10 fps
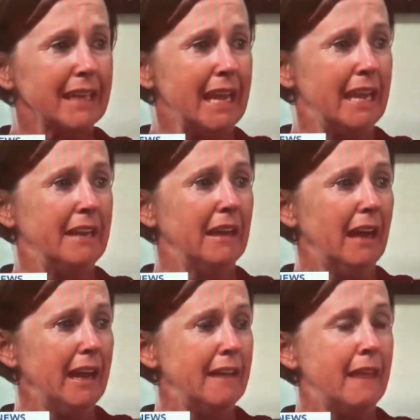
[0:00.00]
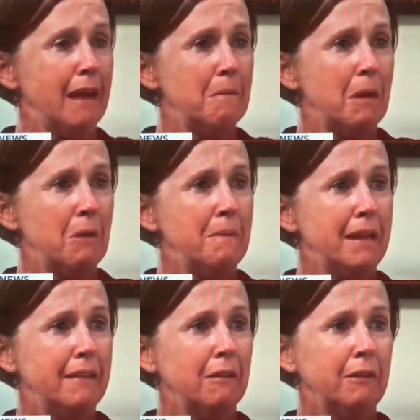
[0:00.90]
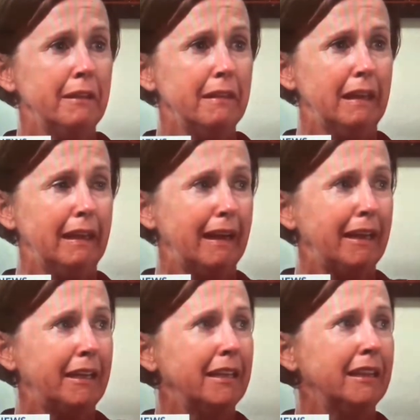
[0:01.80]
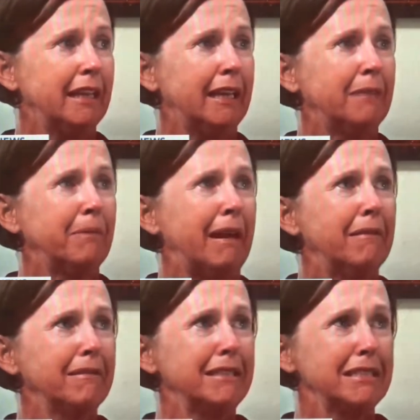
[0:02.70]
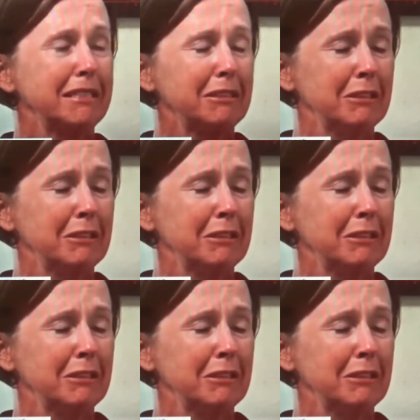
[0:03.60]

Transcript: And in that moment, the only thing I could think about was